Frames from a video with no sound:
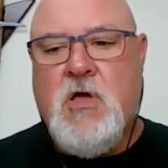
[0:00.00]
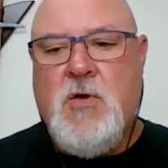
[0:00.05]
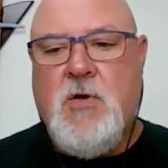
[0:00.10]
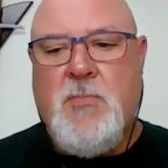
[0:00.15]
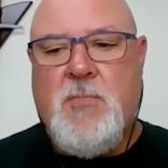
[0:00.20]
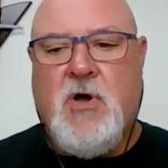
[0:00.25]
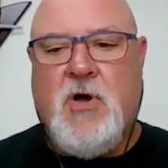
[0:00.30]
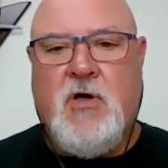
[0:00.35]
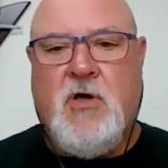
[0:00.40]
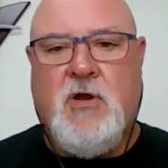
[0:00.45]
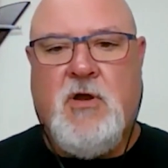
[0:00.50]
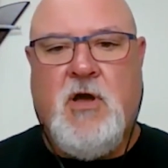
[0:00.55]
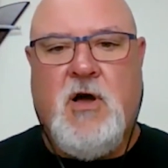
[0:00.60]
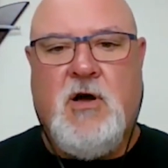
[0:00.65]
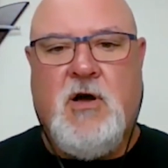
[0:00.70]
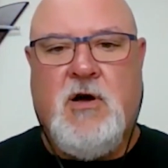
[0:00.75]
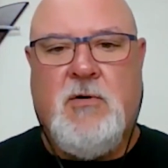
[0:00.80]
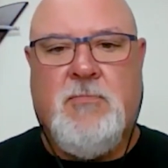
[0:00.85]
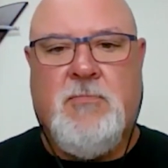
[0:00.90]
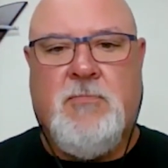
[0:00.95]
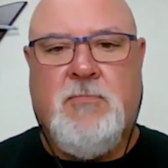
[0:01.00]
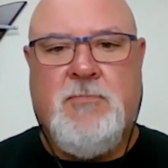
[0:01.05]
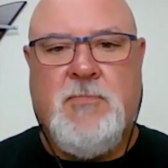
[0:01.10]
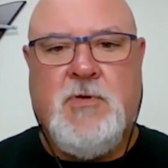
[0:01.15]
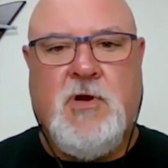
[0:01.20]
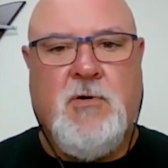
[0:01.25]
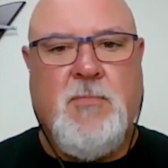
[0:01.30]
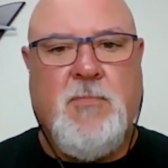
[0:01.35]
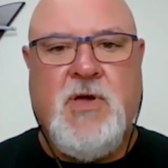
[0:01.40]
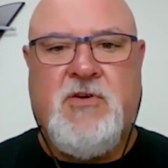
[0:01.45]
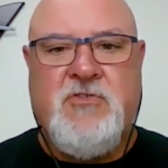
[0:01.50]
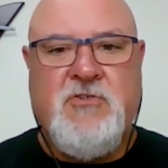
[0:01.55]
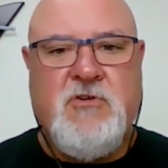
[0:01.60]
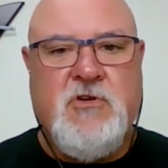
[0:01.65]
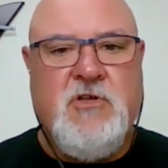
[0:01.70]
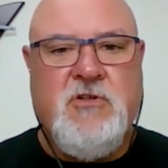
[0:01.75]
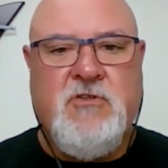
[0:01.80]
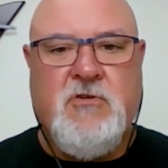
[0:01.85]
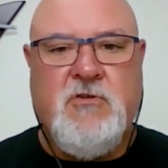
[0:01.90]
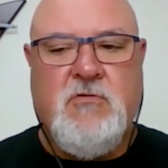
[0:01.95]
But make sure
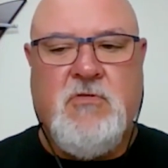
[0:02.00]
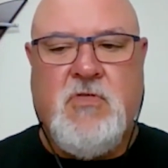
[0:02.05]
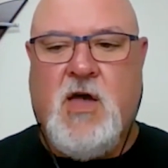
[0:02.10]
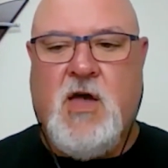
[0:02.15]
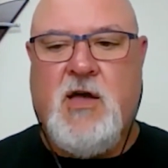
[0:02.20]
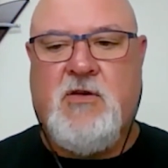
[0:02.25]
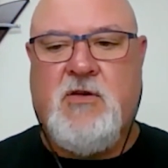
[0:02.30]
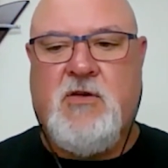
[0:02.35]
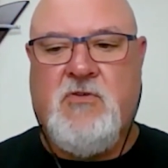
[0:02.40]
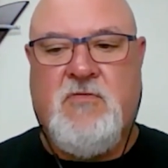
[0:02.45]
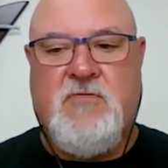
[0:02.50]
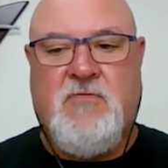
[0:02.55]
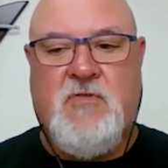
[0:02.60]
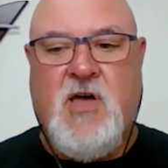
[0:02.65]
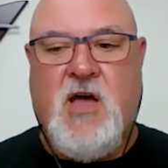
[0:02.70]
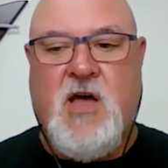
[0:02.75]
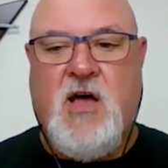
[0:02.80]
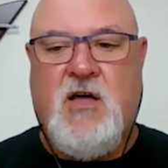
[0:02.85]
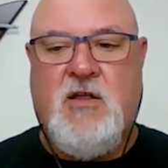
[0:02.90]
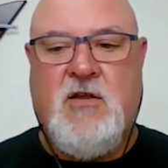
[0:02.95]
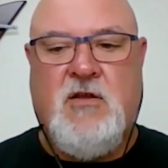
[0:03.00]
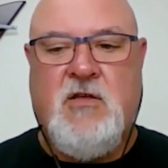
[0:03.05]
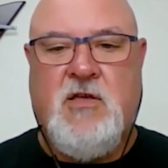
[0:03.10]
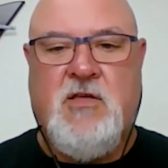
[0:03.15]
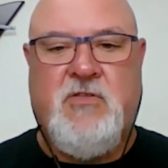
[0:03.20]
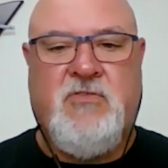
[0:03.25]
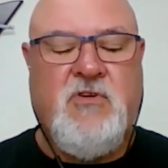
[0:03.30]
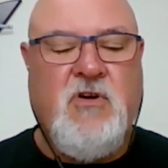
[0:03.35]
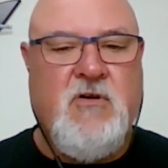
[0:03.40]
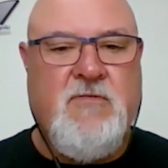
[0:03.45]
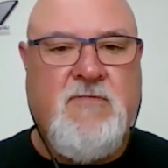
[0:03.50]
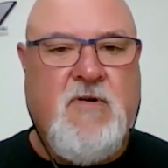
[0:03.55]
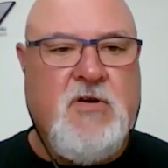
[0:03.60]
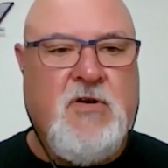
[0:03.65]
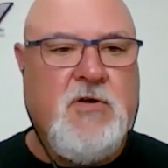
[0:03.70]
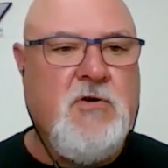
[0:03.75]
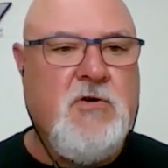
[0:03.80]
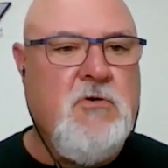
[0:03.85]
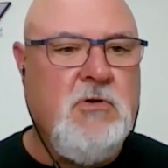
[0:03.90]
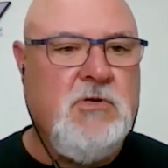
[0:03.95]
you do that, because if not, it's all fun
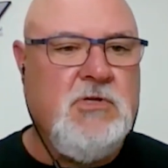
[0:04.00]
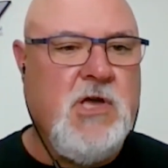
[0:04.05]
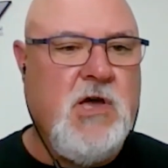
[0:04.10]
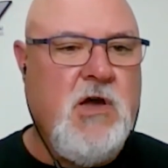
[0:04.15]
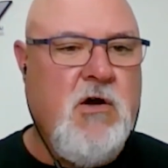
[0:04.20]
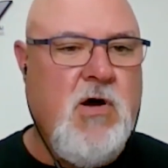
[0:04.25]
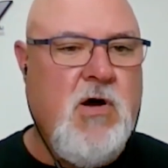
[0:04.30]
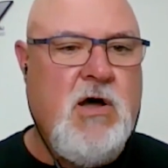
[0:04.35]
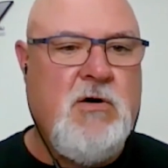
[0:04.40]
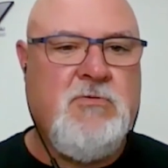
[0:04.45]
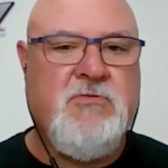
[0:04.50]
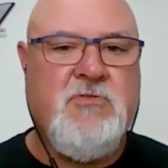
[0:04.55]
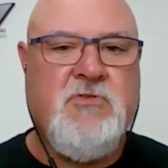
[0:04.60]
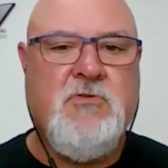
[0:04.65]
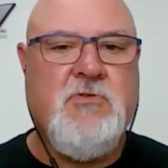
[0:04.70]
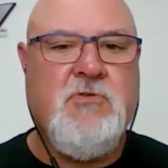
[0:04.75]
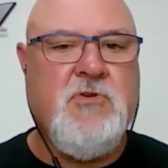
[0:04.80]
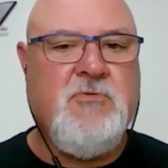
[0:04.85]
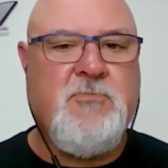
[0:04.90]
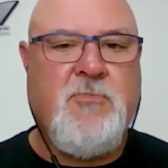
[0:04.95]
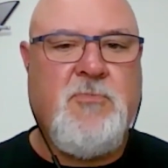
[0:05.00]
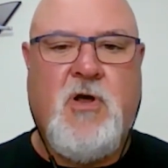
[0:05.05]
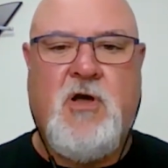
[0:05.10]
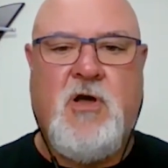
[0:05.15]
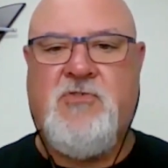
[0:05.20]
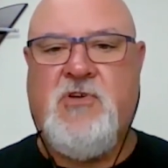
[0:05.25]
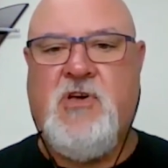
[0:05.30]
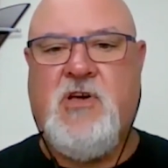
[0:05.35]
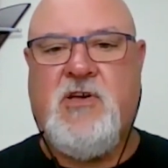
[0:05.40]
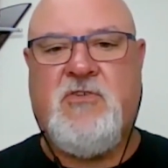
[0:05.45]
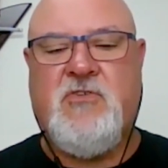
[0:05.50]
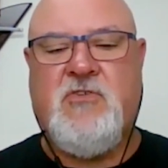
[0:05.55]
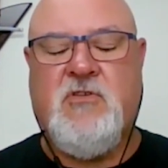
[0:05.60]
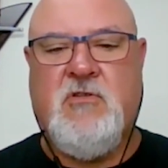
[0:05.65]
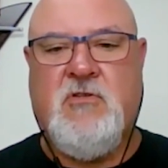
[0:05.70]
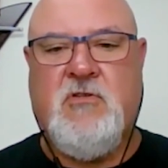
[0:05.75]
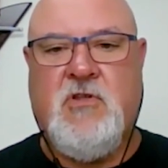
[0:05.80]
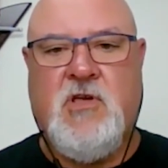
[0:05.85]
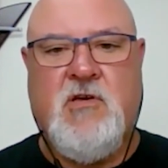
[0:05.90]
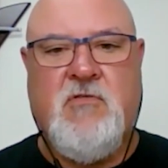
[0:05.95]
and cool to go out and do these projects,
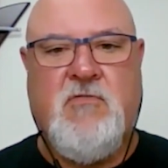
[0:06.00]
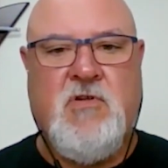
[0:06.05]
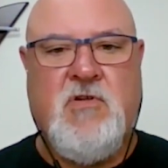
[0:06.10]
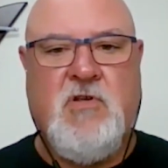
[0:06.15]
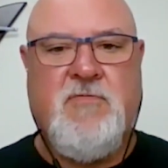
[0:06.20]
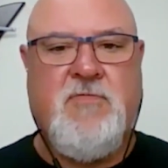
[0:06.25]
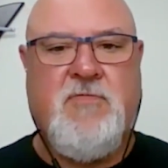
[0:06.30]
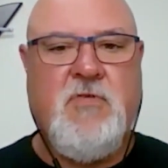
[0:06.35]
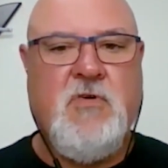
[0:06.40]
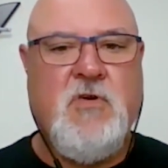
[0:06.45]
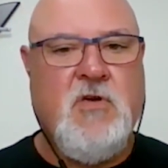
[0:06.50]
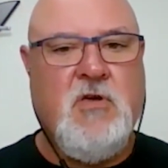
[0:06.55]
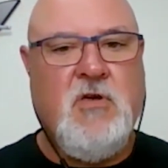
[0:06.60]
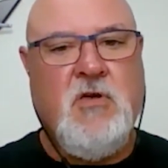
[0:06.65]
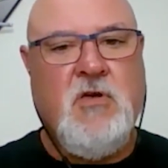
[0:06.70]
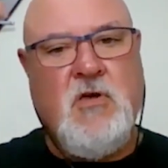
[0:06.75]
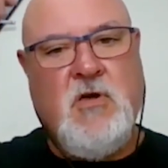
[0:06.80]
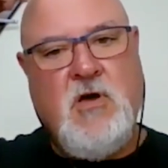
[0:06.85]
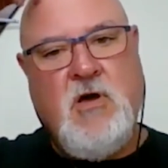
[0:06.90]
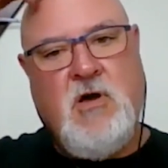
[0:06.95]
and even if the